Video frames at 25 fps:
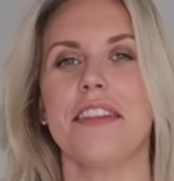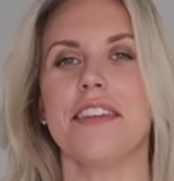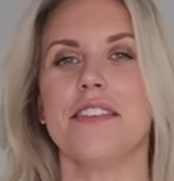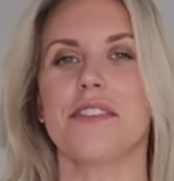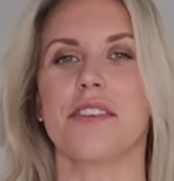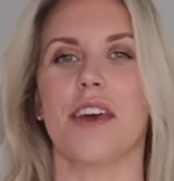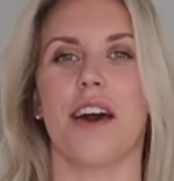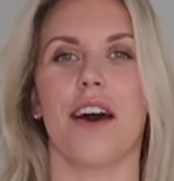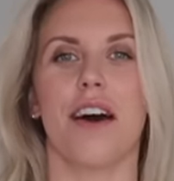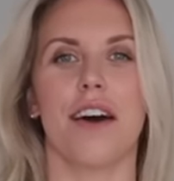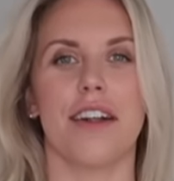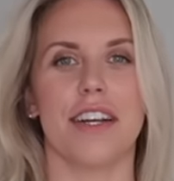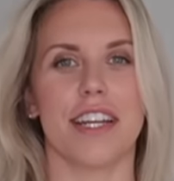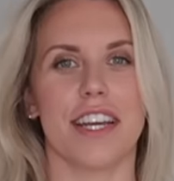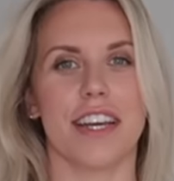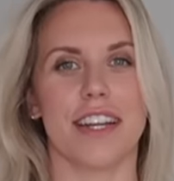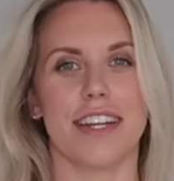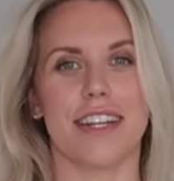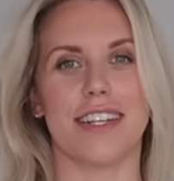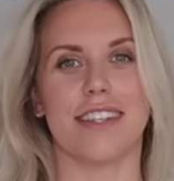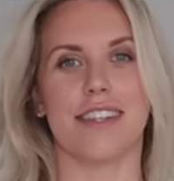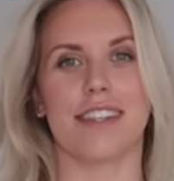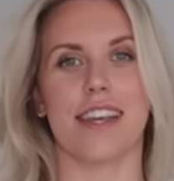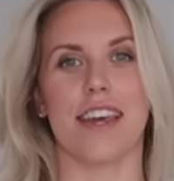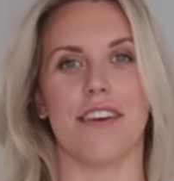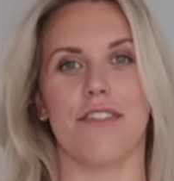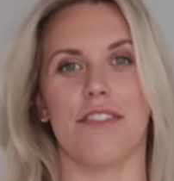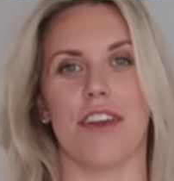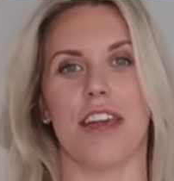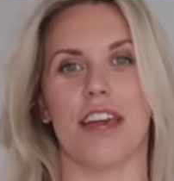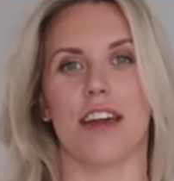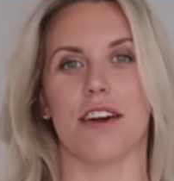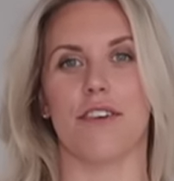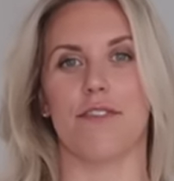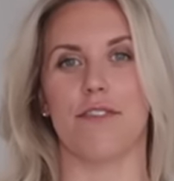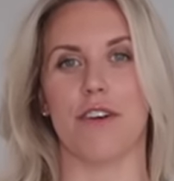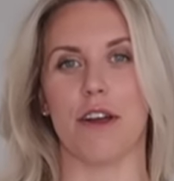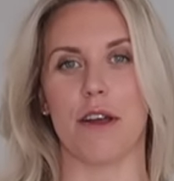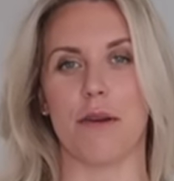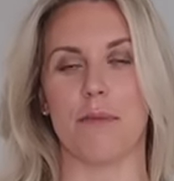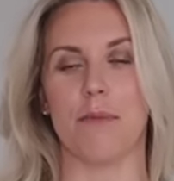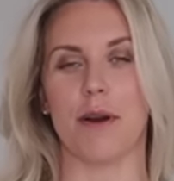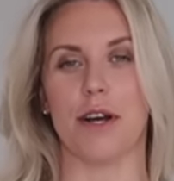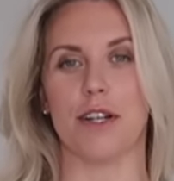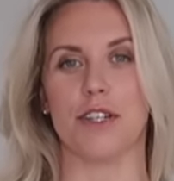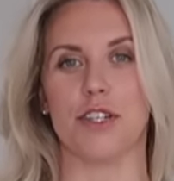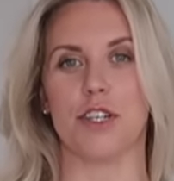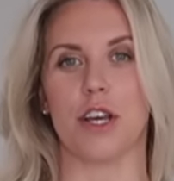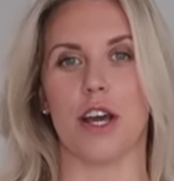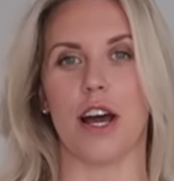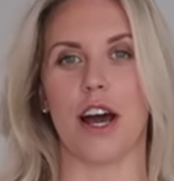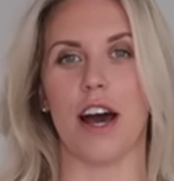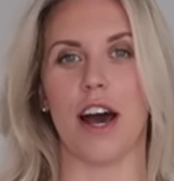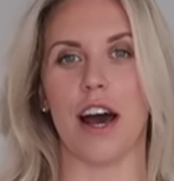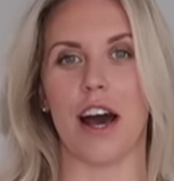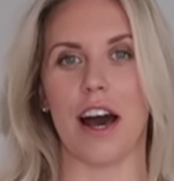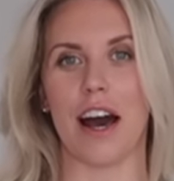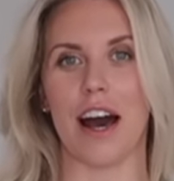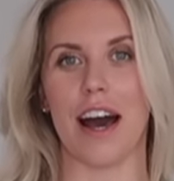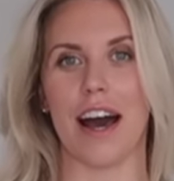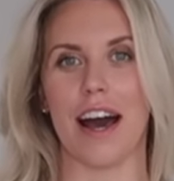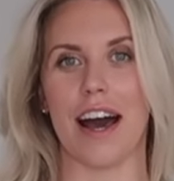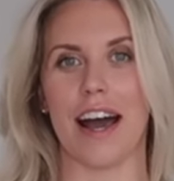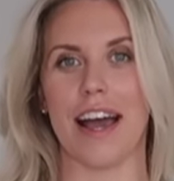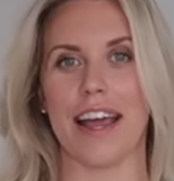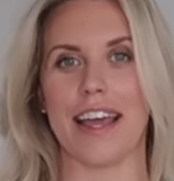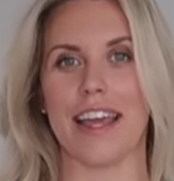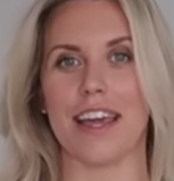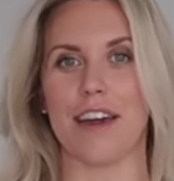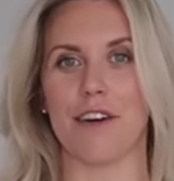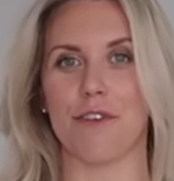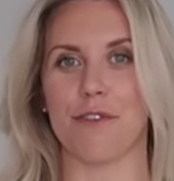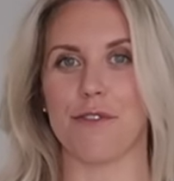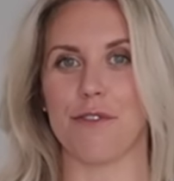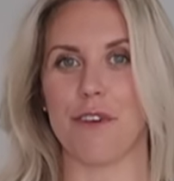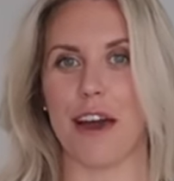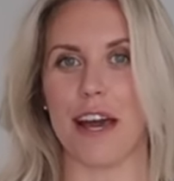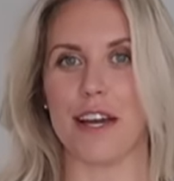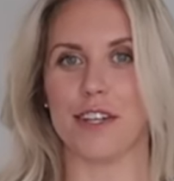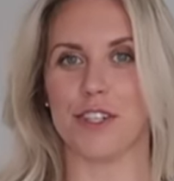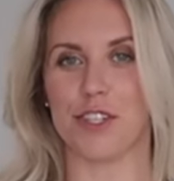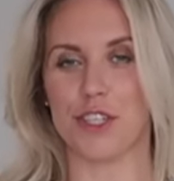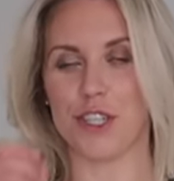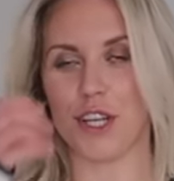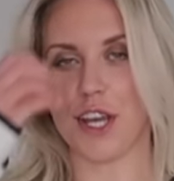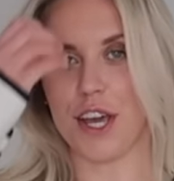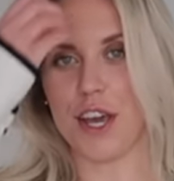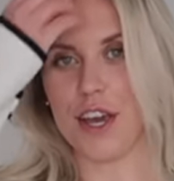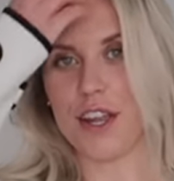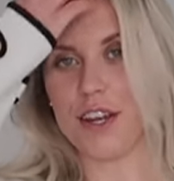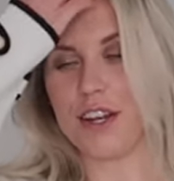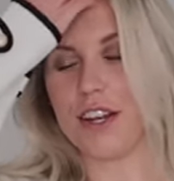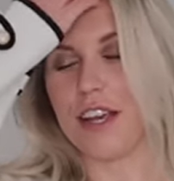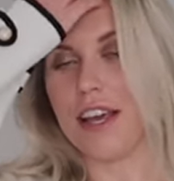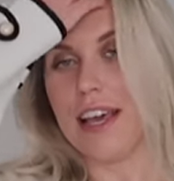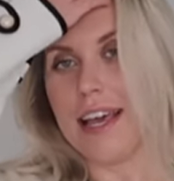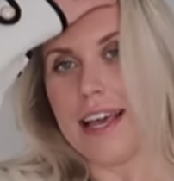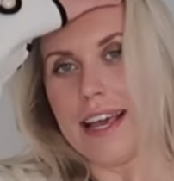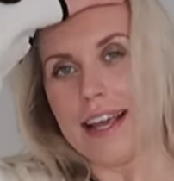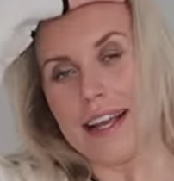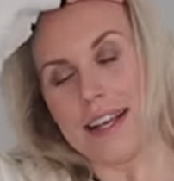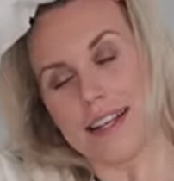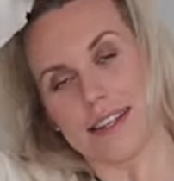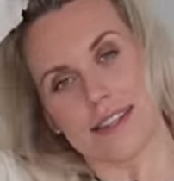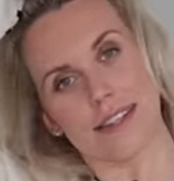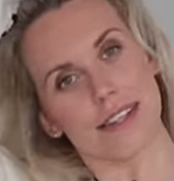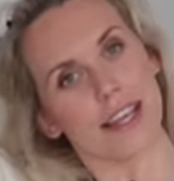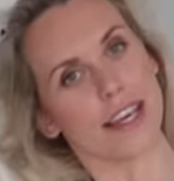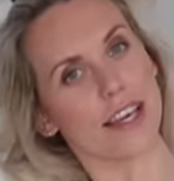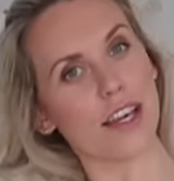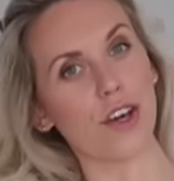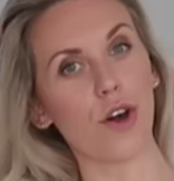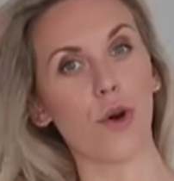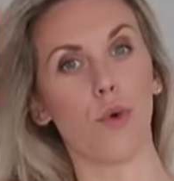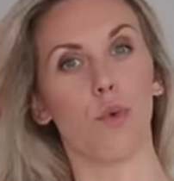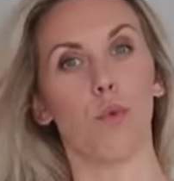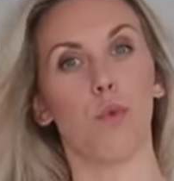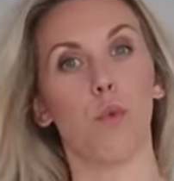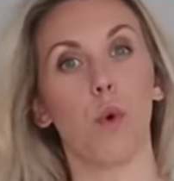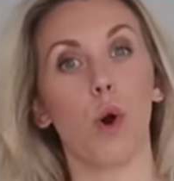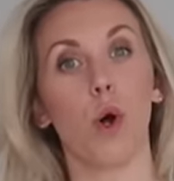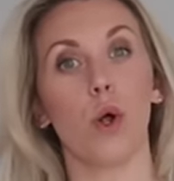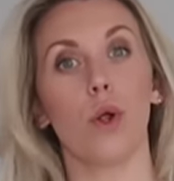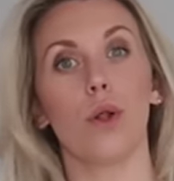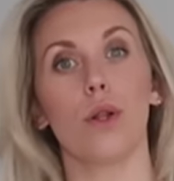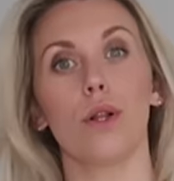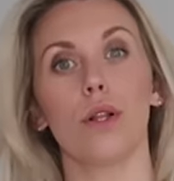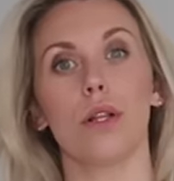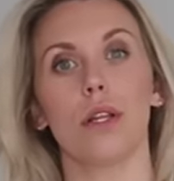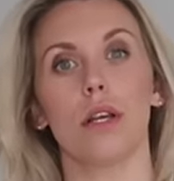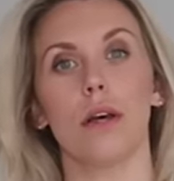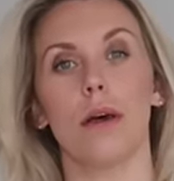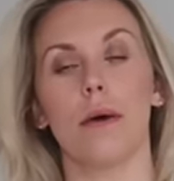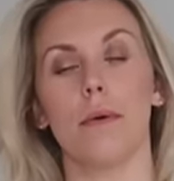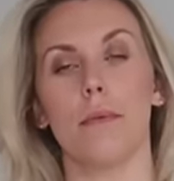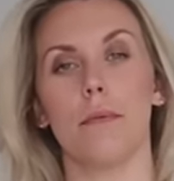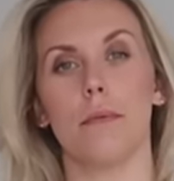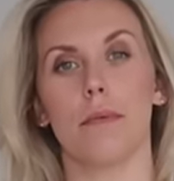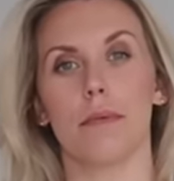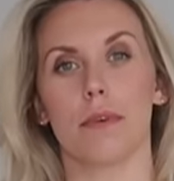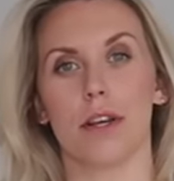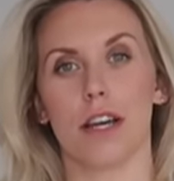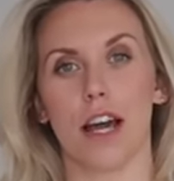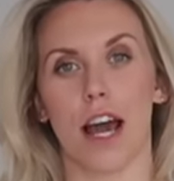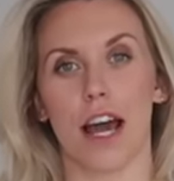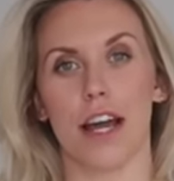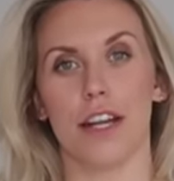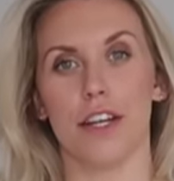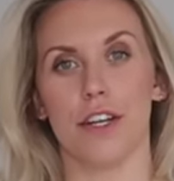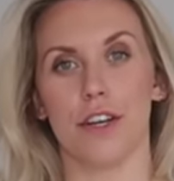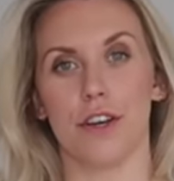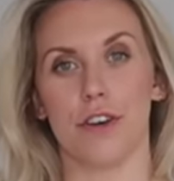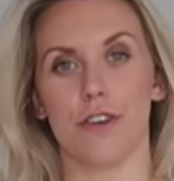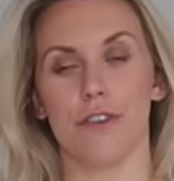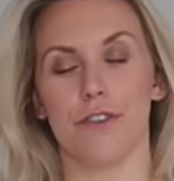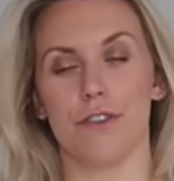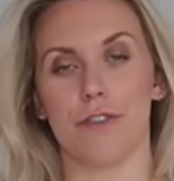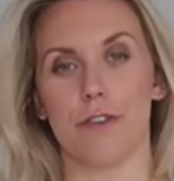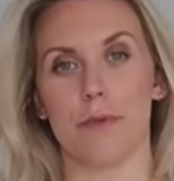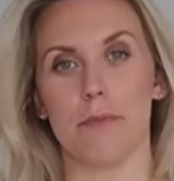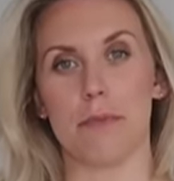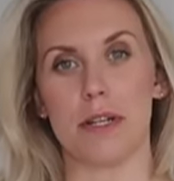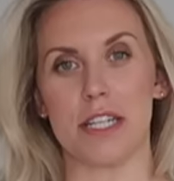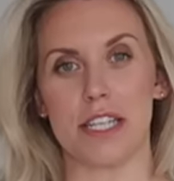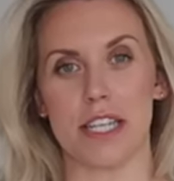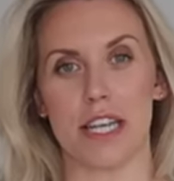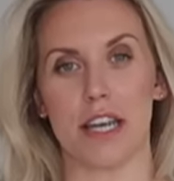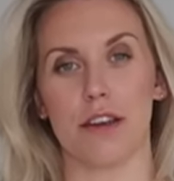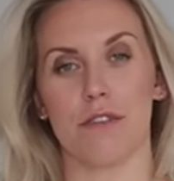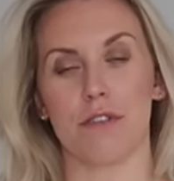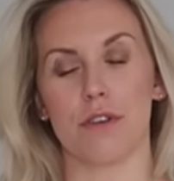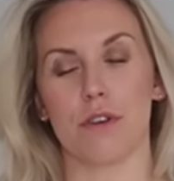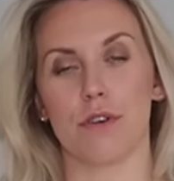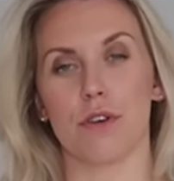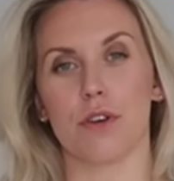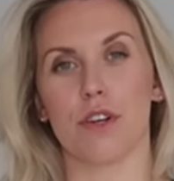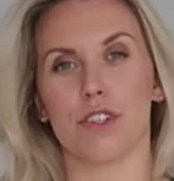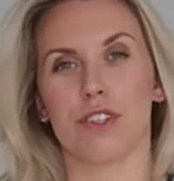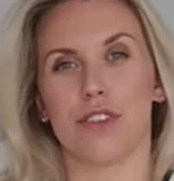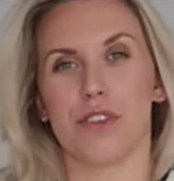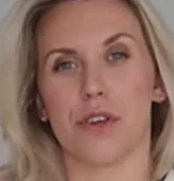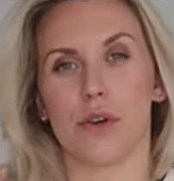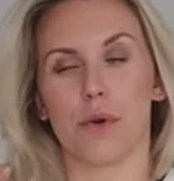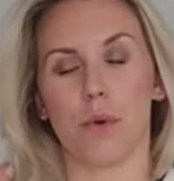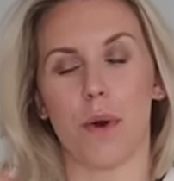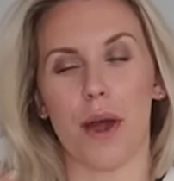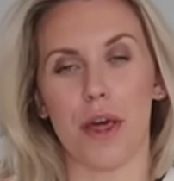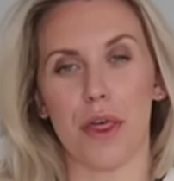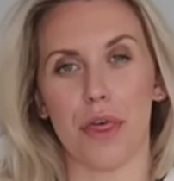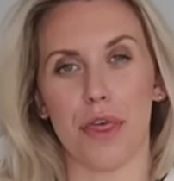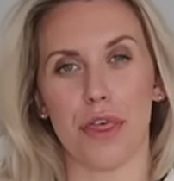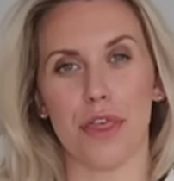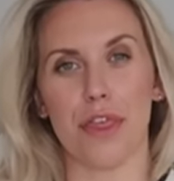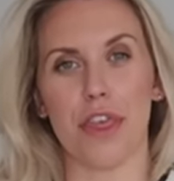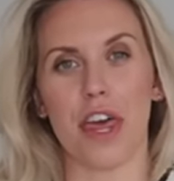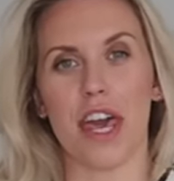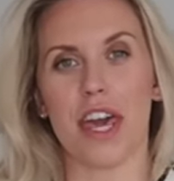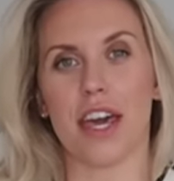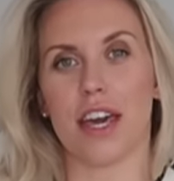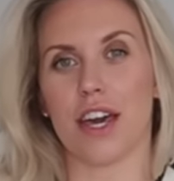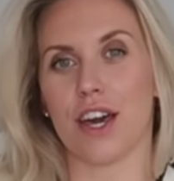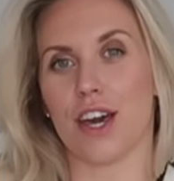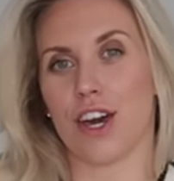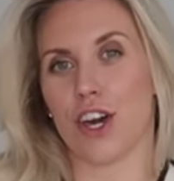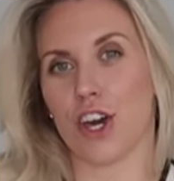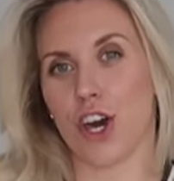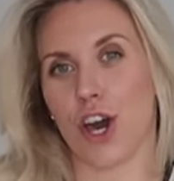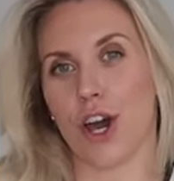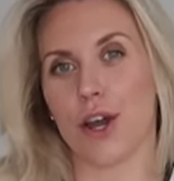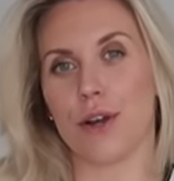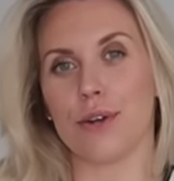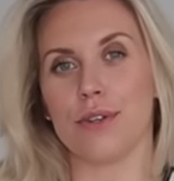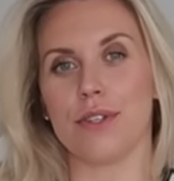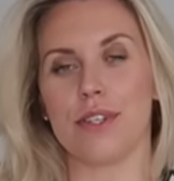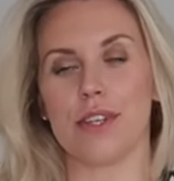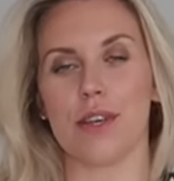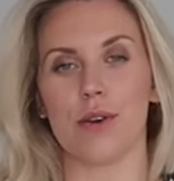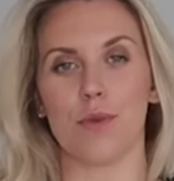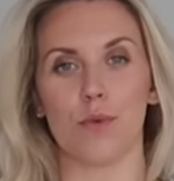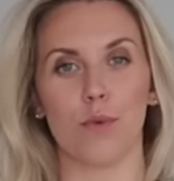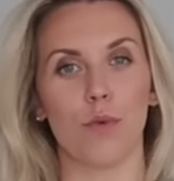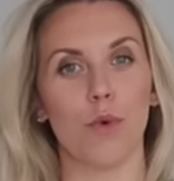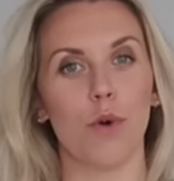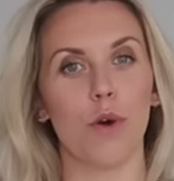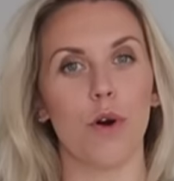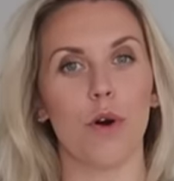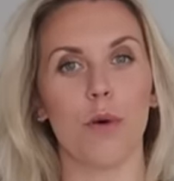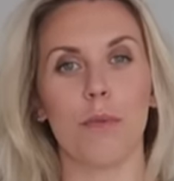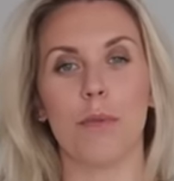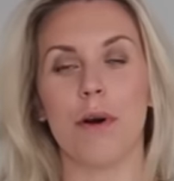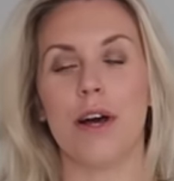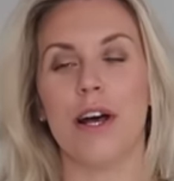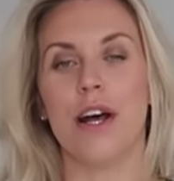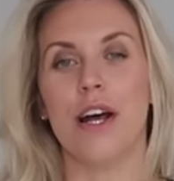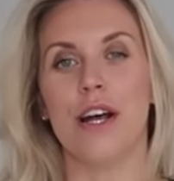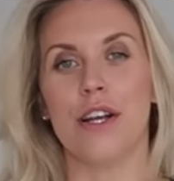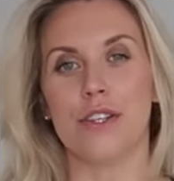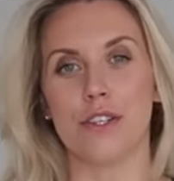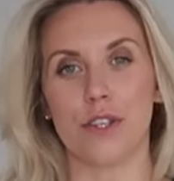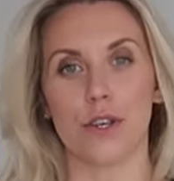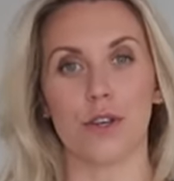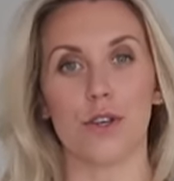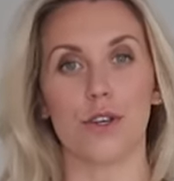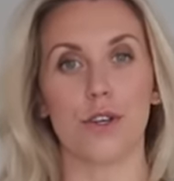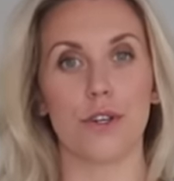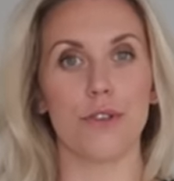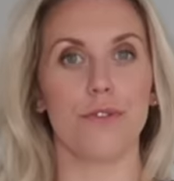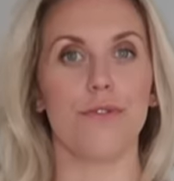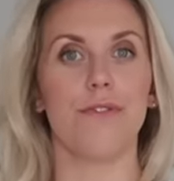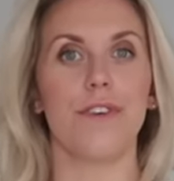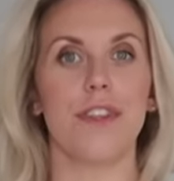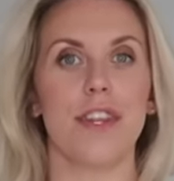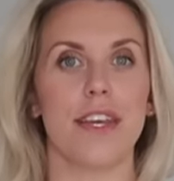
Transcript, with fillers: this cardigan is giving very much high fashion. It's like a wool kind of material so quite thick and cozy and warm so good for